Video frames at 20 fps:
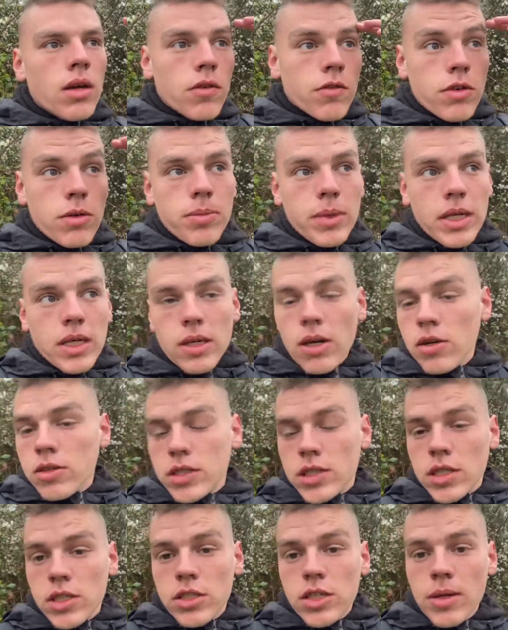For me going
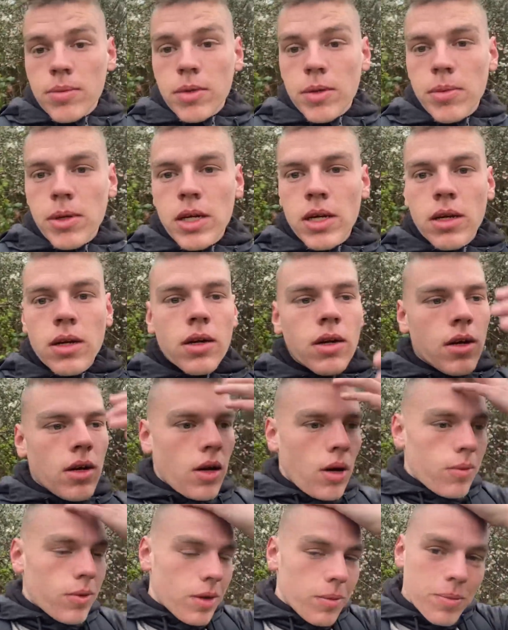to the gym in a minute,
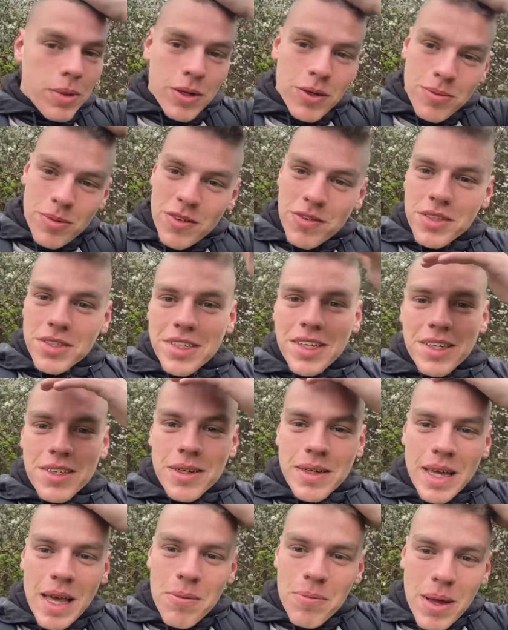I want to build my physique,
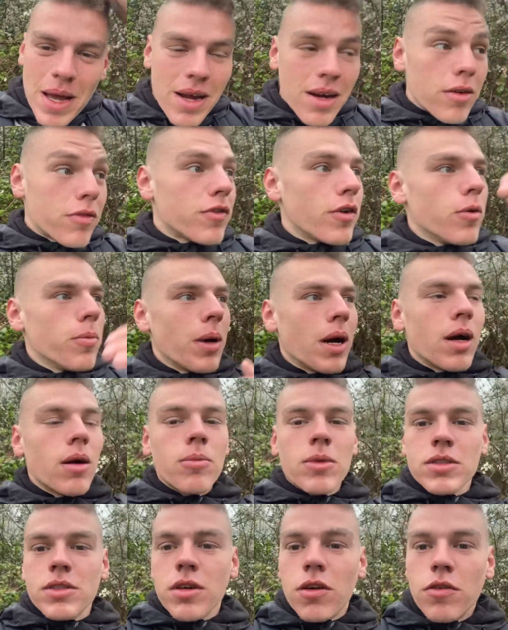get better, feel better in
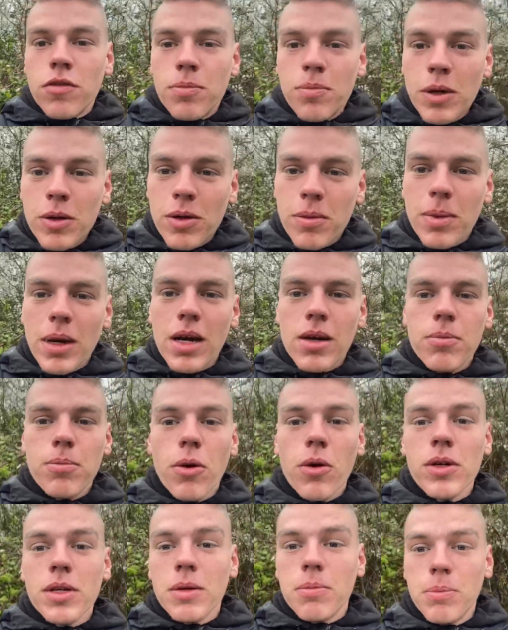myself, build a better
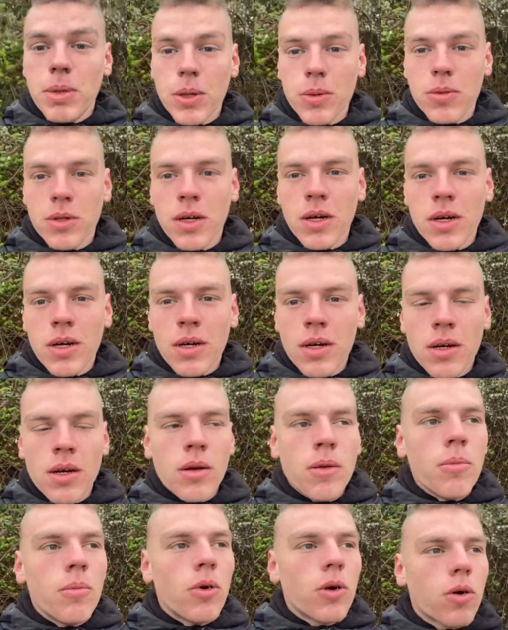body, build
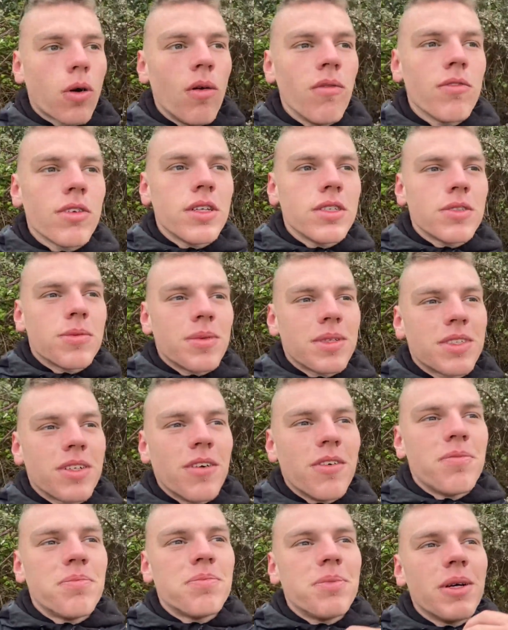more confidence in
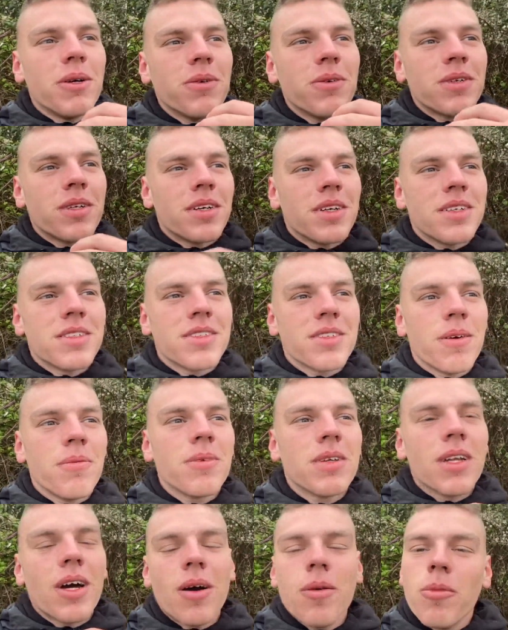myself, build
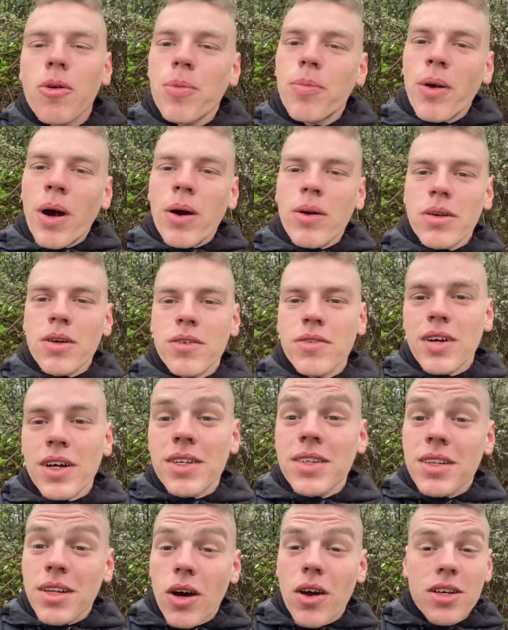someone that I'm more proud of,
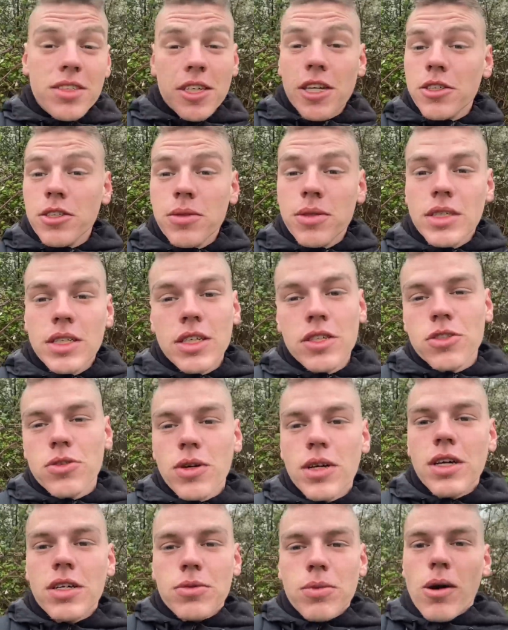and I genuinely
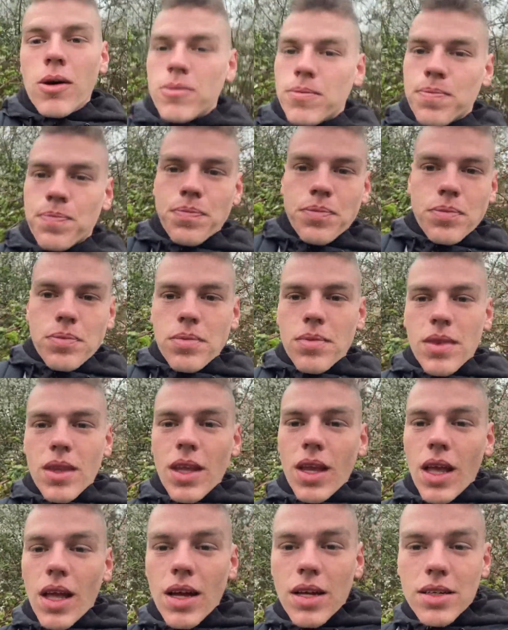enjoy it as well.
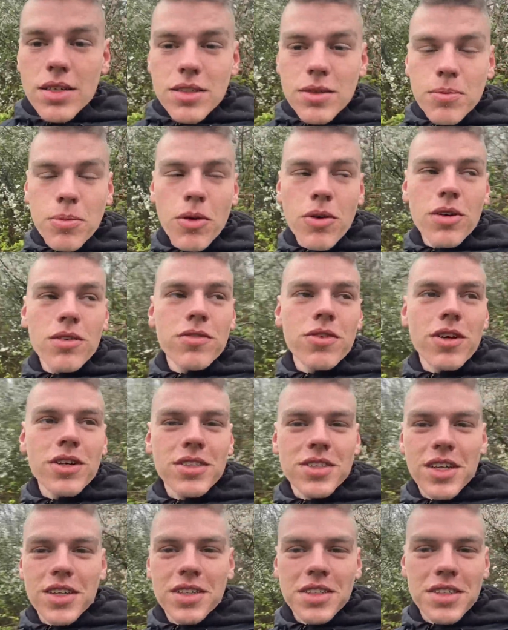And it's important for us
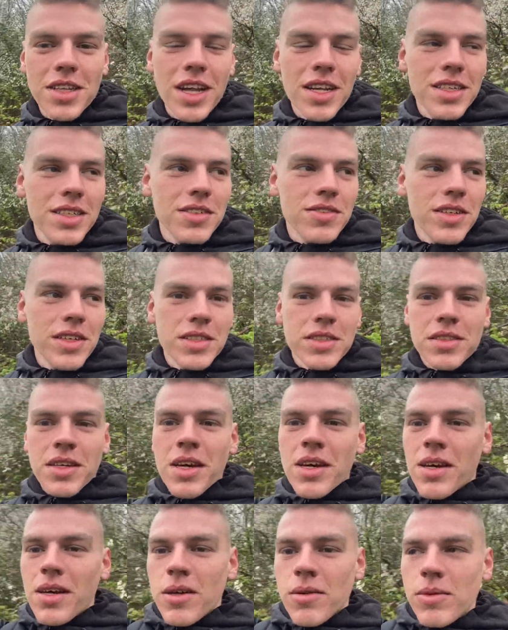to understand these things.
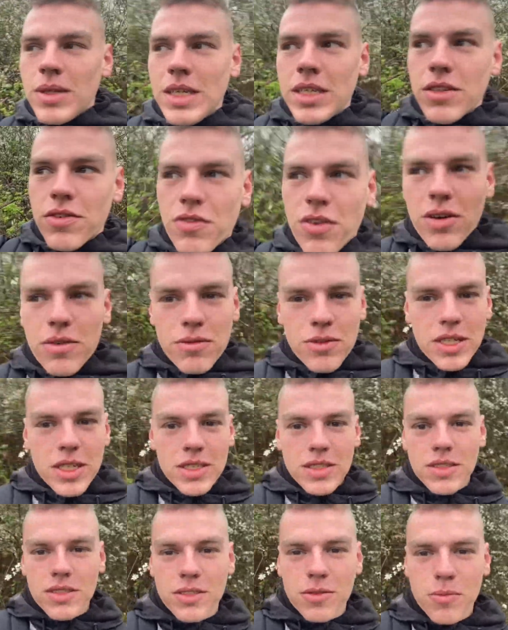We need to find reasons